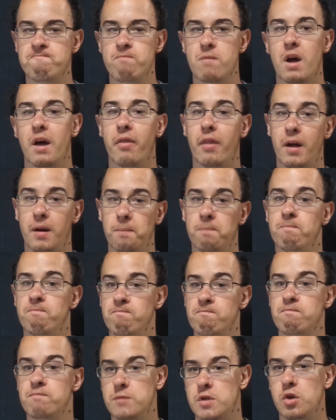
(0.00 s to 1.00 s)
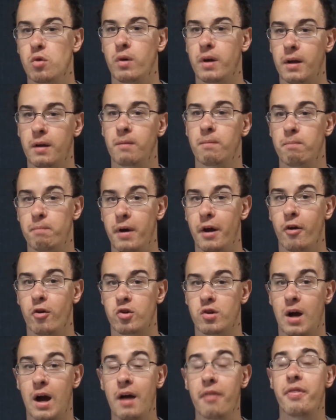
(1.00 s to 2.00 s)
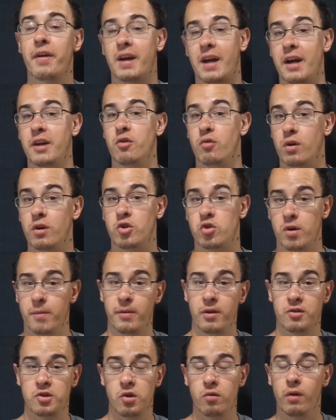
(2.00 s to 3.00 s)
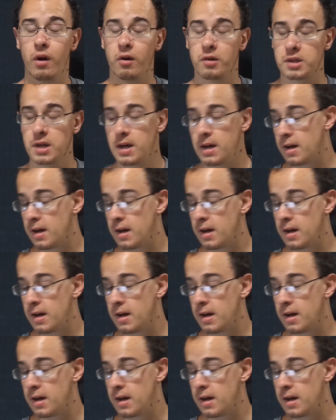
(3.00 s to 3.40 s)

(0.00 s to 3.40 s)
and then doing better. I think I do good tributes. Who knows?